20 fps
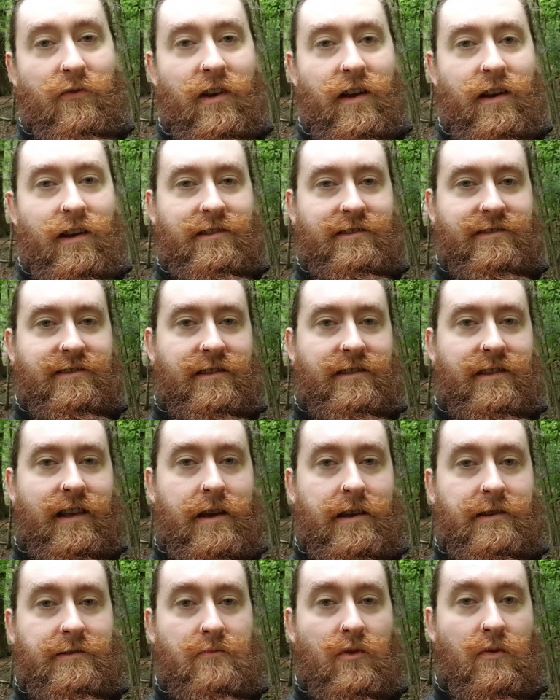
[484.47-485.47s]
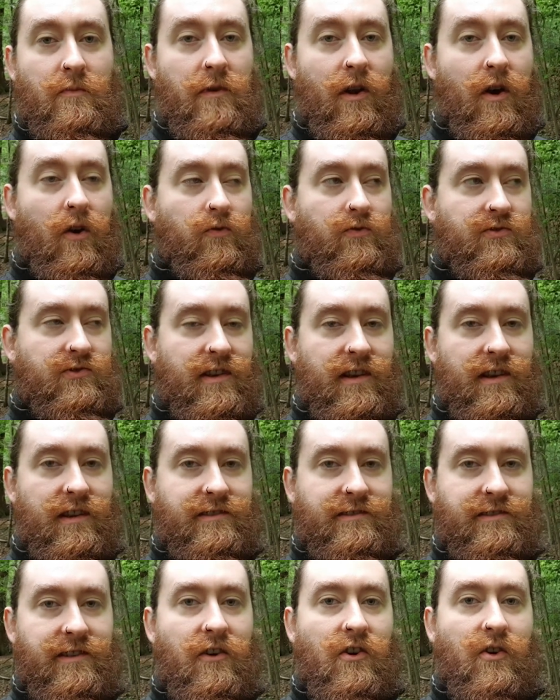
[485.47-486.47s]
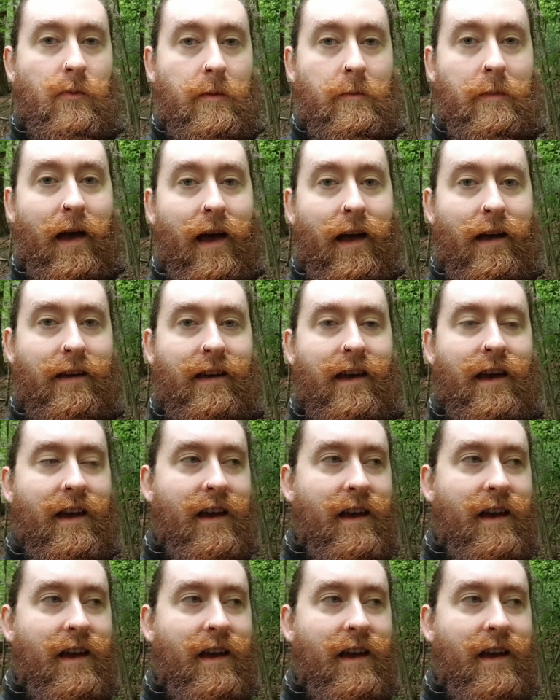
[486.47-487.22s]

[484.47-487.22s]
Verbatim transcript: and he's like, his mum knows that he's not coming back.